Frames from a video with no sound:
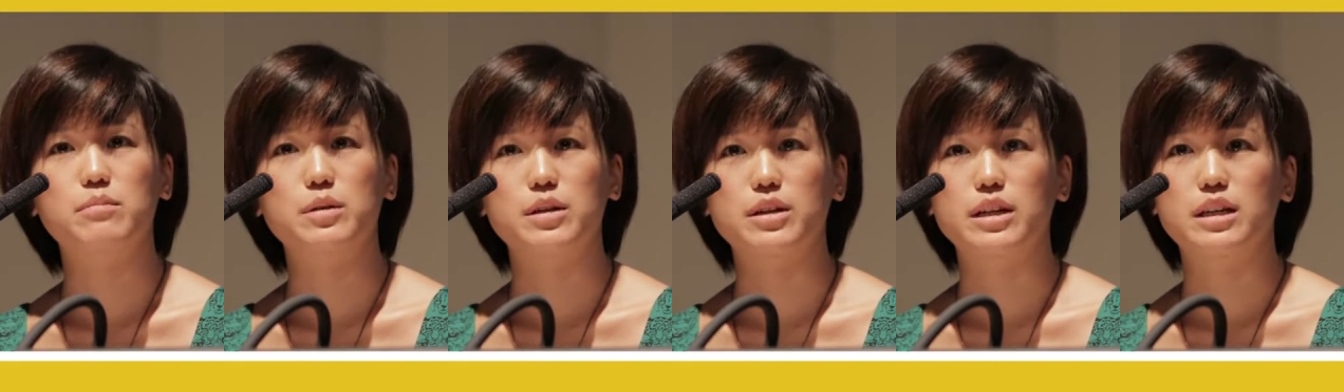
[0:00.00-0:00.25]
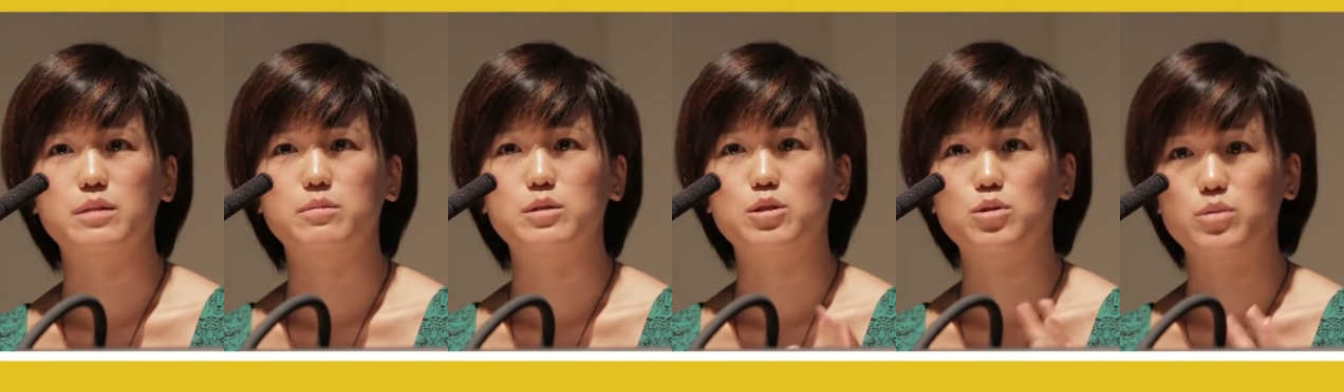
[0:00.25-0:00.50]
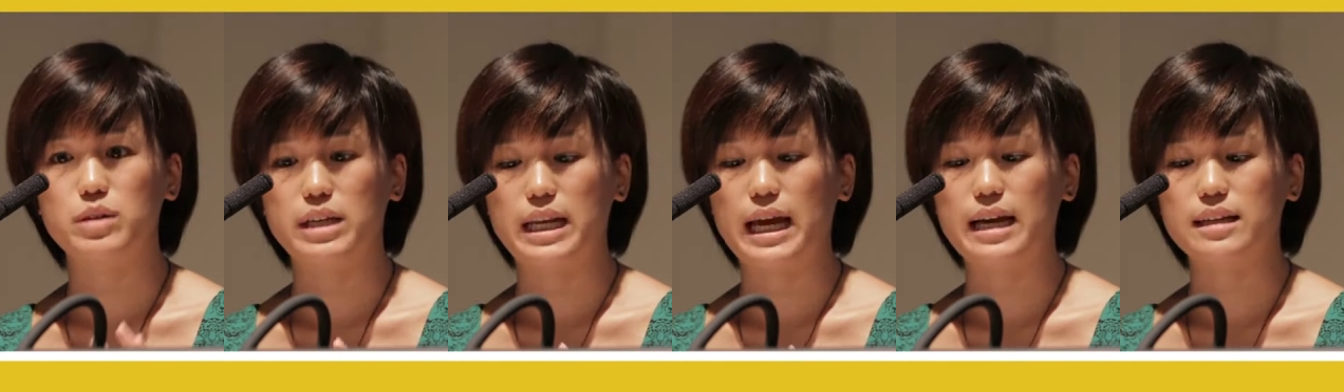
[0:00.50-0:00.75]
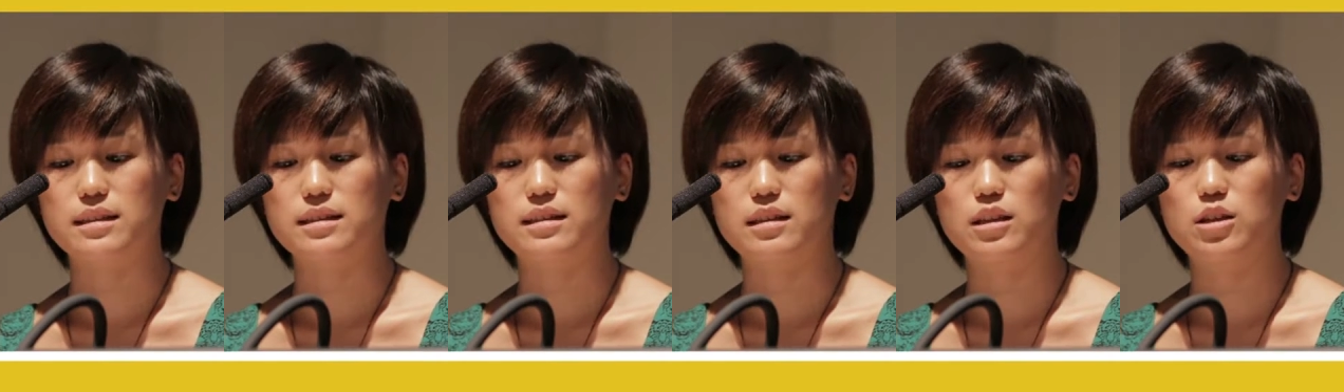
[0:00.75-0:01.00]
period between
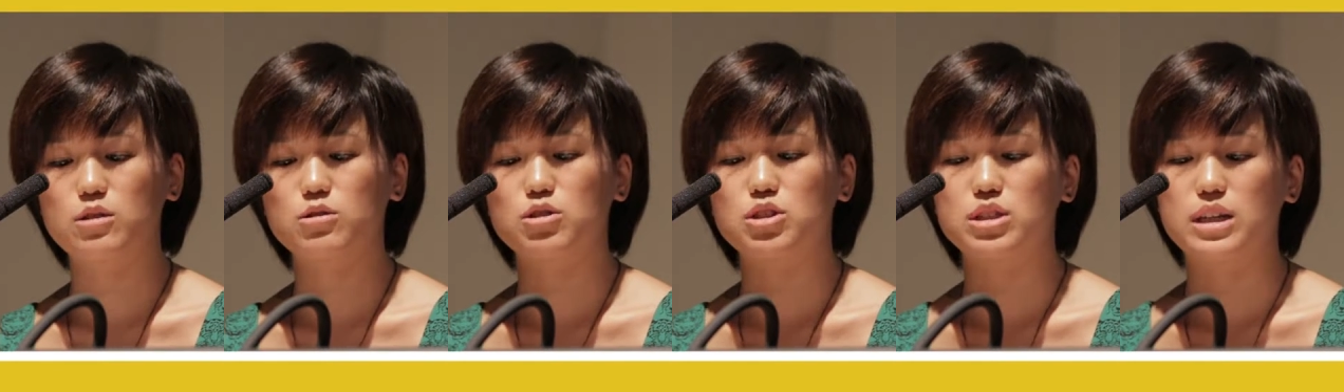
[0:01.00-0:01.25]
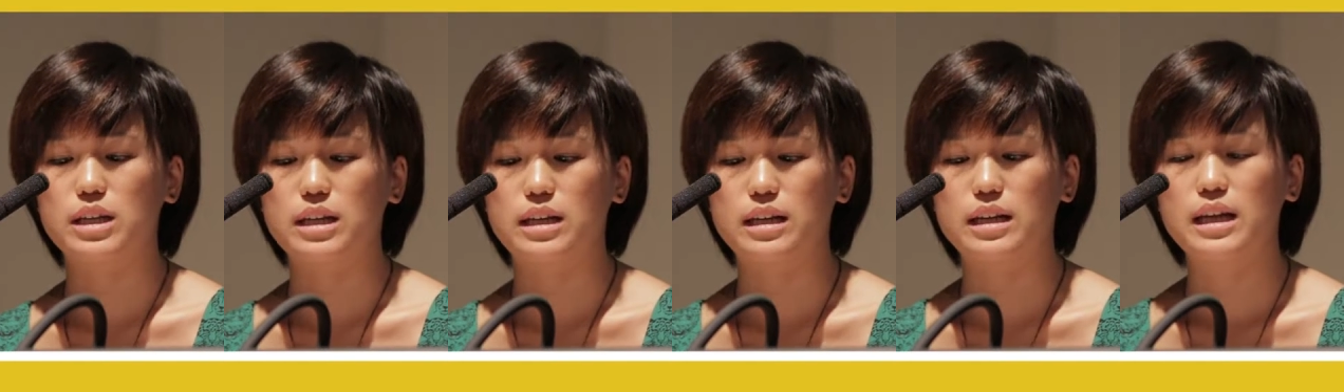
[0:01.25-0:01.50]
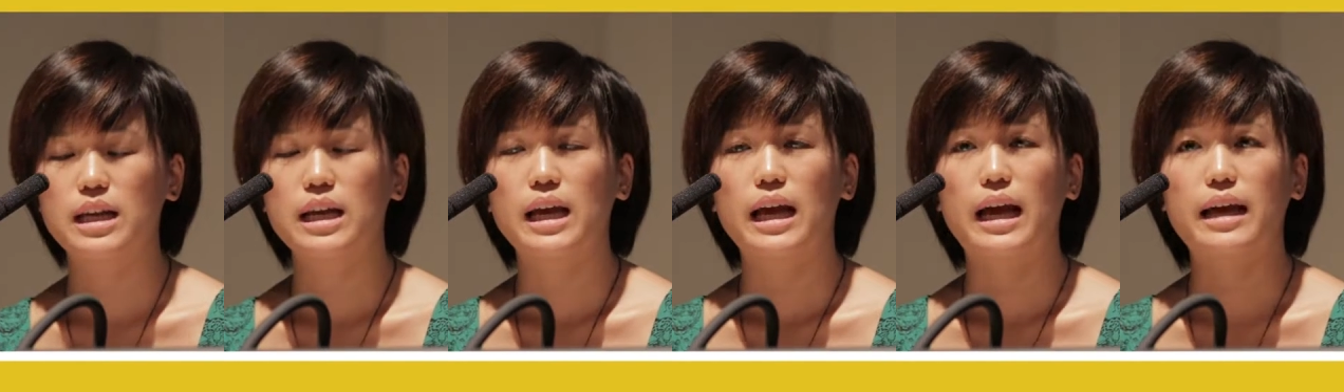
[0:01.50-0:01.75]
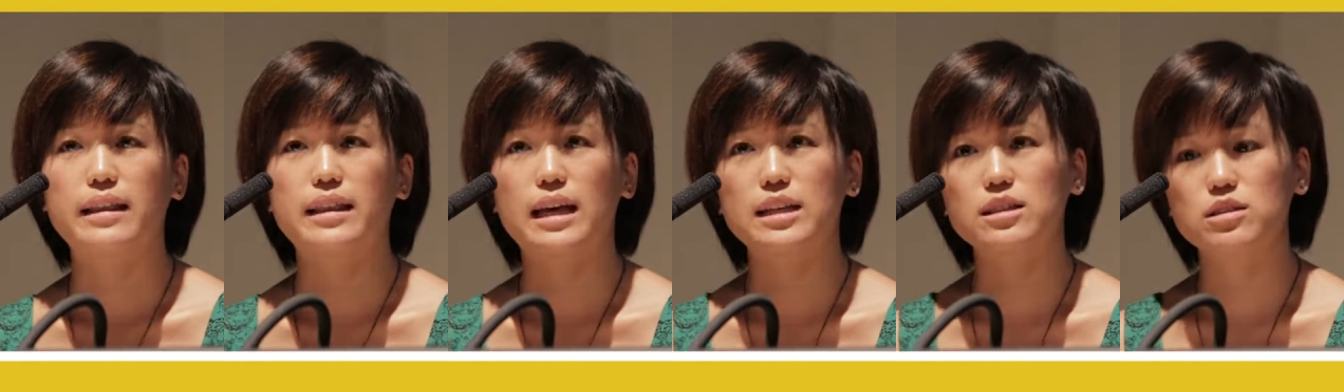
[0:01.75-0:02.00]
execution,
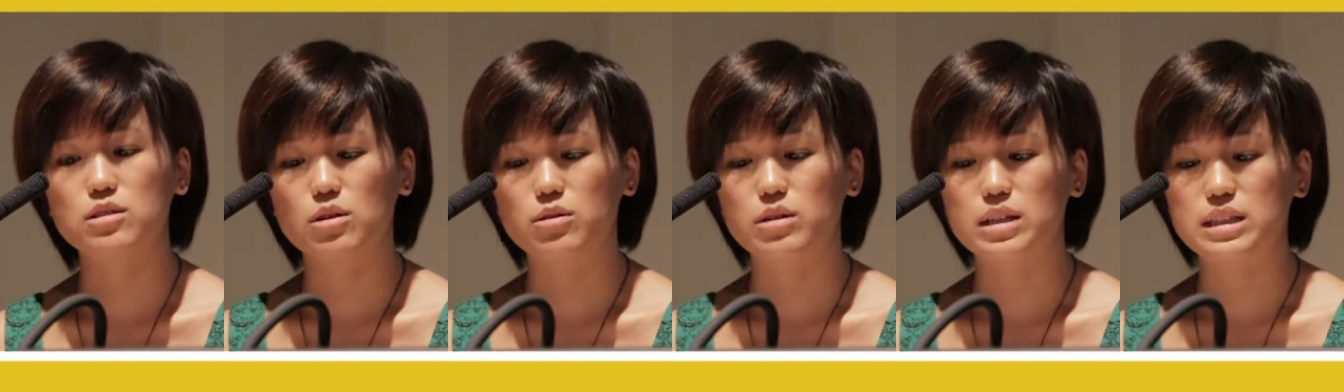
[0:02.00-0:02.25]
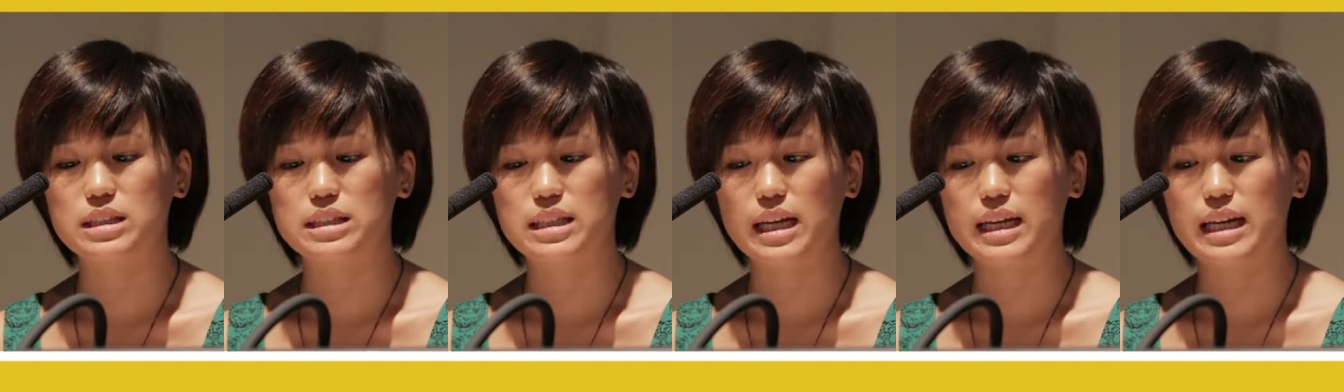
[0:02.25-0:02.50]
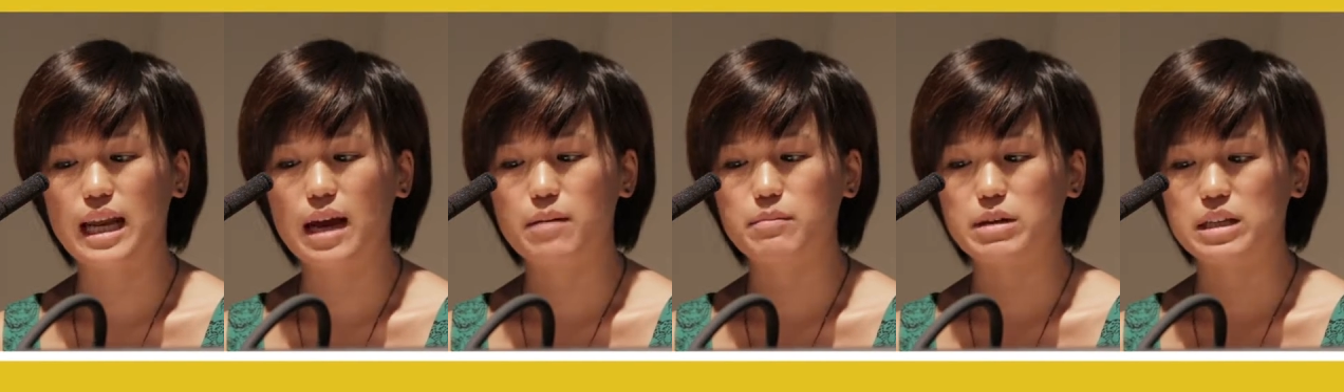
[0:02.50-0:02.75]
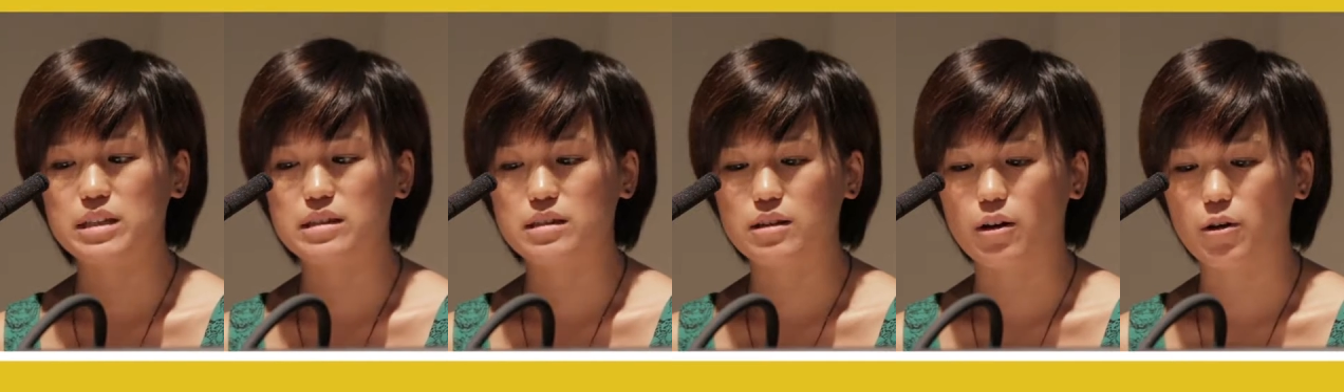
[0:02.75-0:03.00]
and that's known as
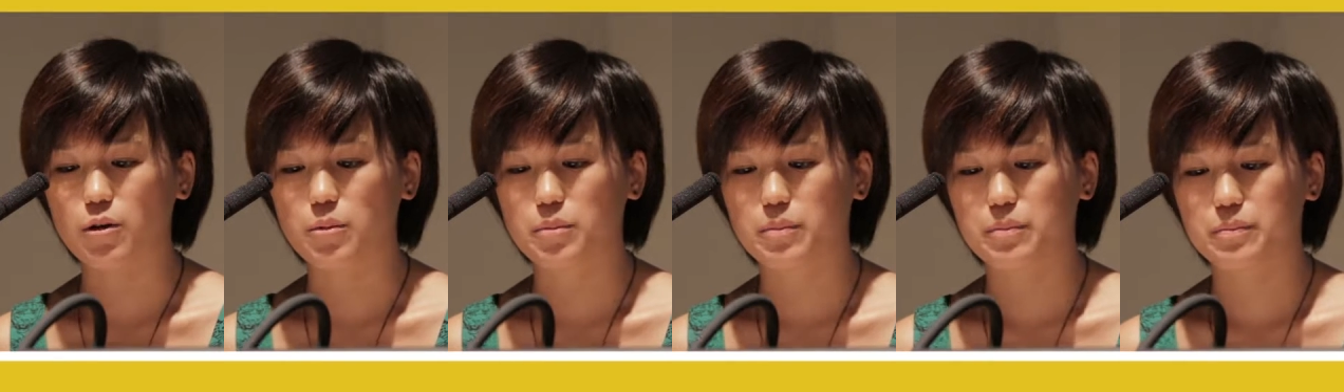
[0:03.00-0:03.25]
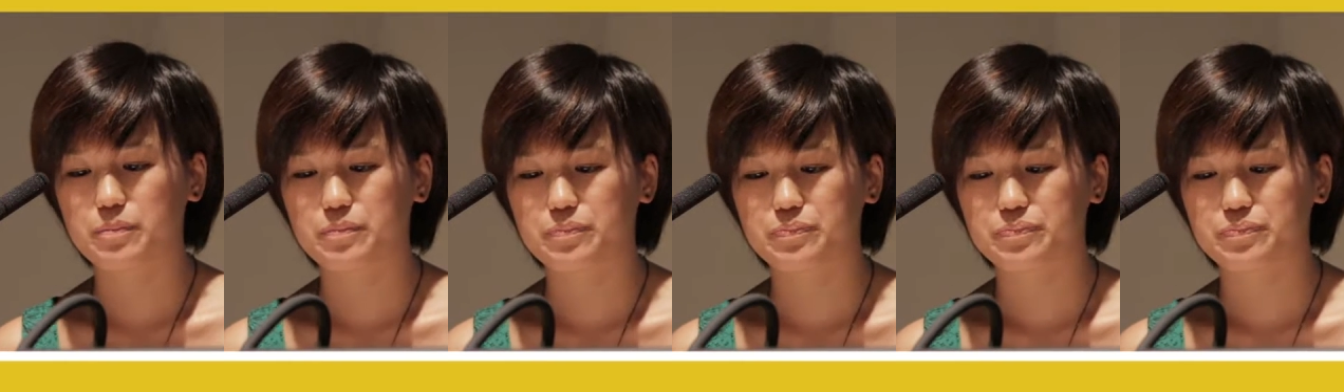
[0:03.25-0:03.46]
dynamic scope.